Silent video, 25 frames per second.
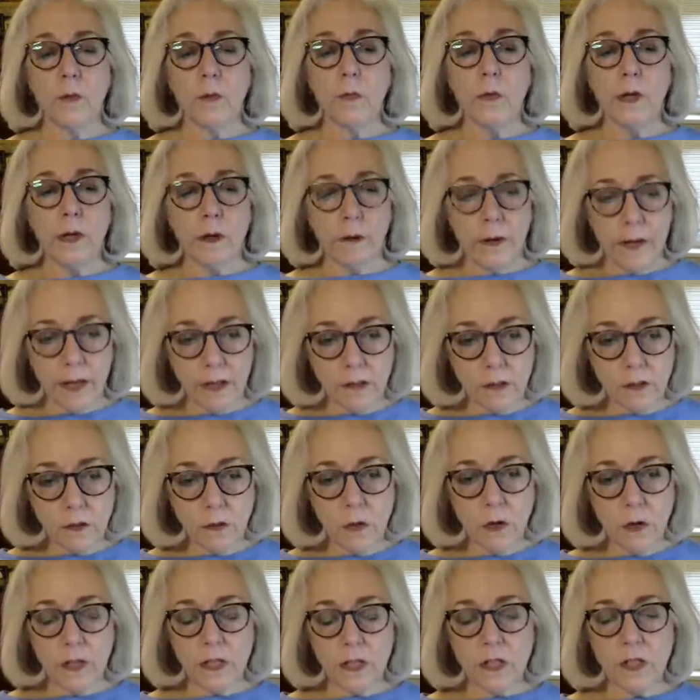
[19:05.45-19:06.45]
We are elder
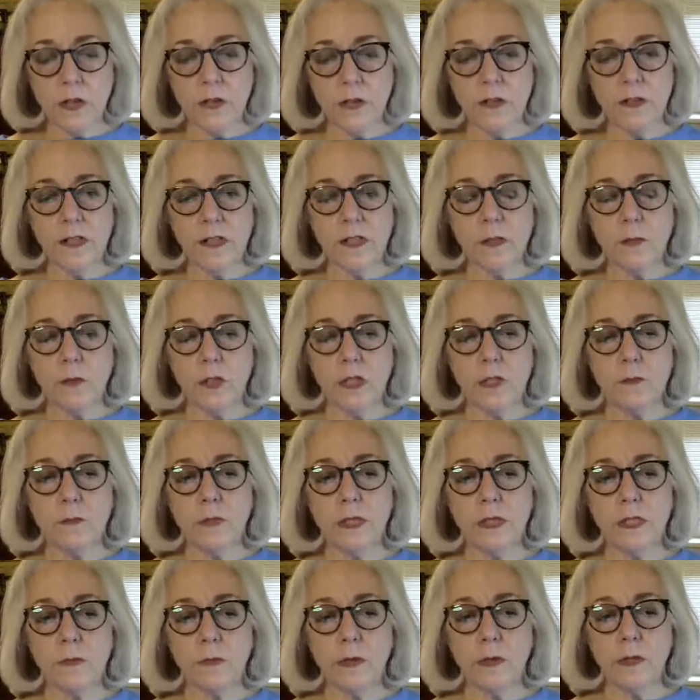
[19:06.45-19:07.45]
law attorneys, which
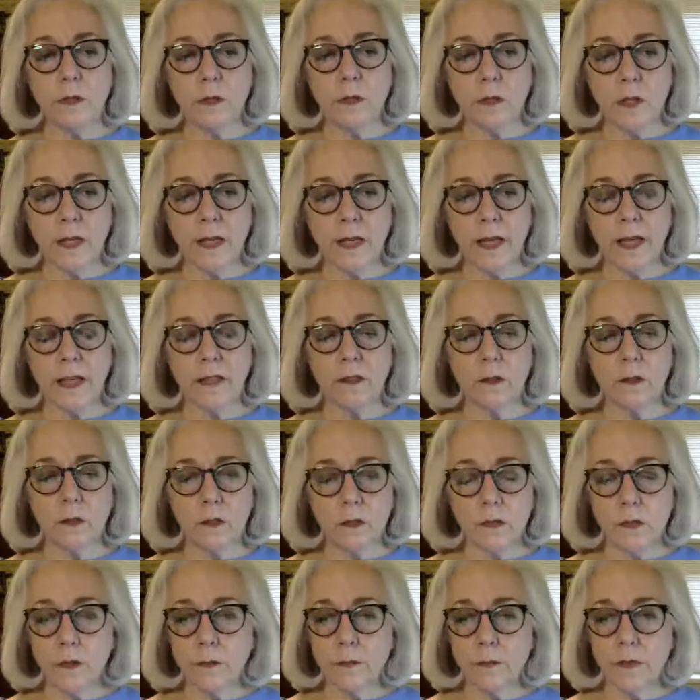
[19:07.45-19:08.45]
means we look at
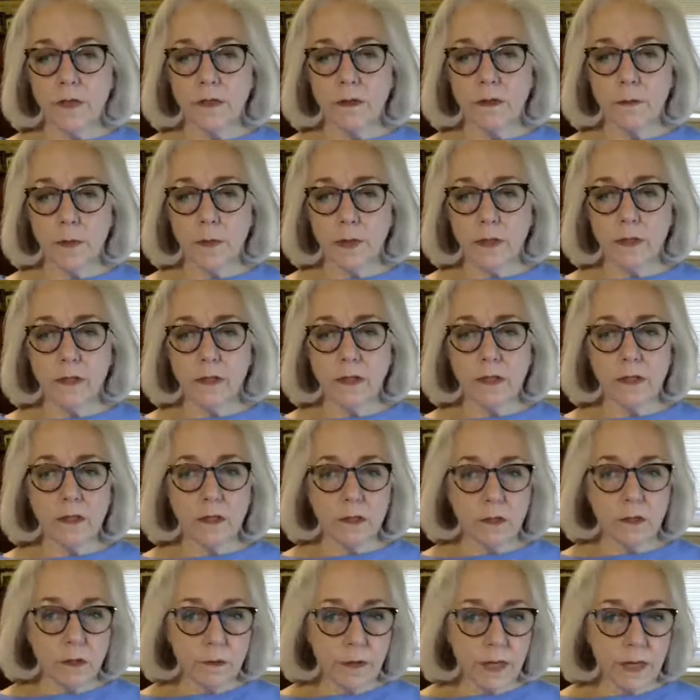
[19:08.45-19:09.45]
long-term disability
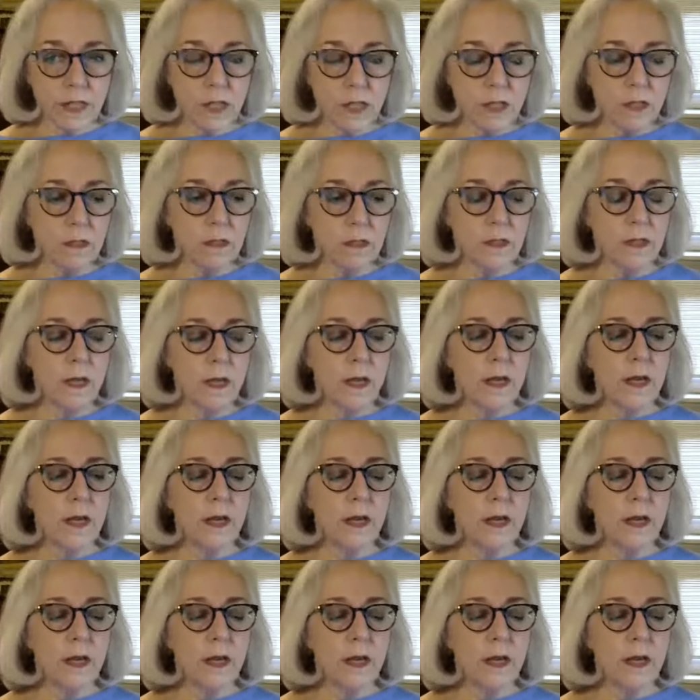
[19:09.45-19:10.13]
situations